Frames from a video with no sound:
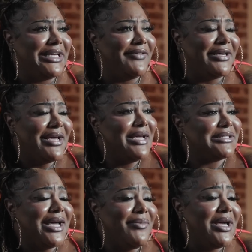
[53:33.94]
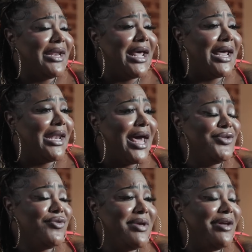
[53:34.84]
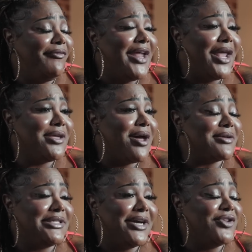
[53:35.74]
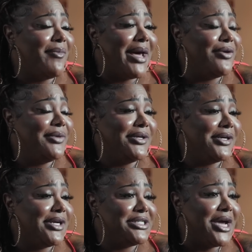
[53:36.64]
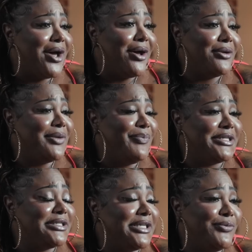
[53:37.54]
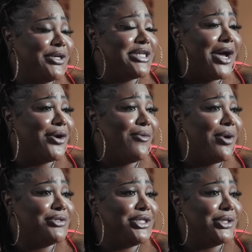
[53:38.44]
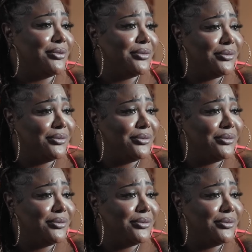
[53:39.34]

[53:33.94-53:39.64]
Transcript: even some a lot, a lot of you men flatter yourselves nobody don't be looking at y'all the bitches that's with y'all don't want you